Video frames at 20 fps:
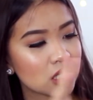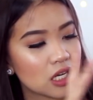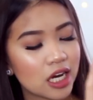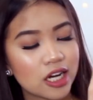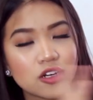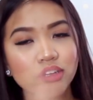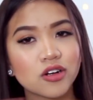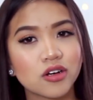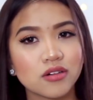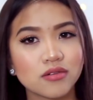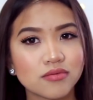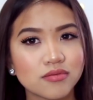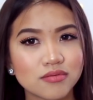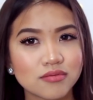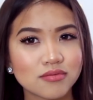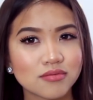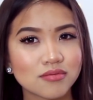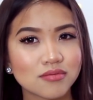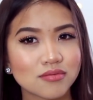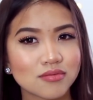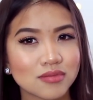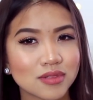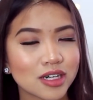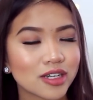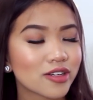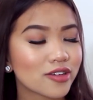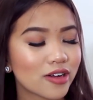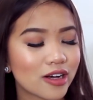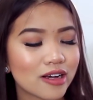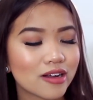I don't
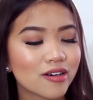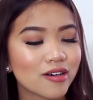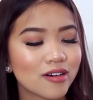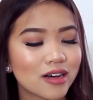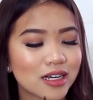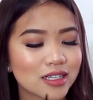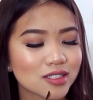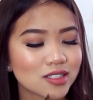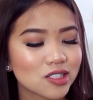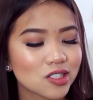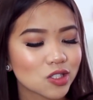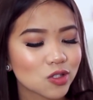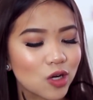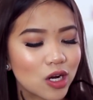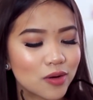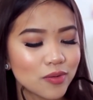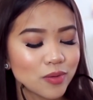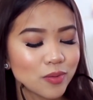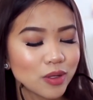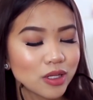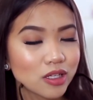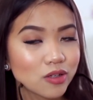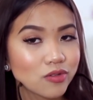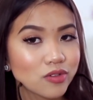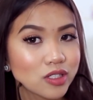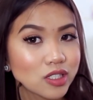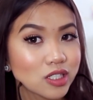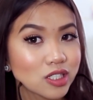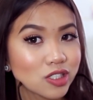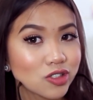know how to describe it, but look
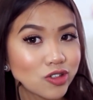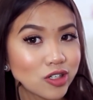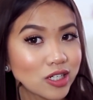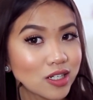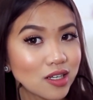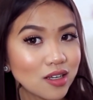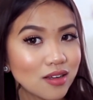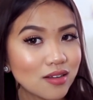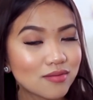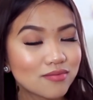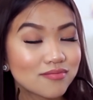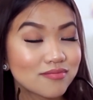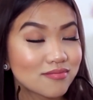really trendy.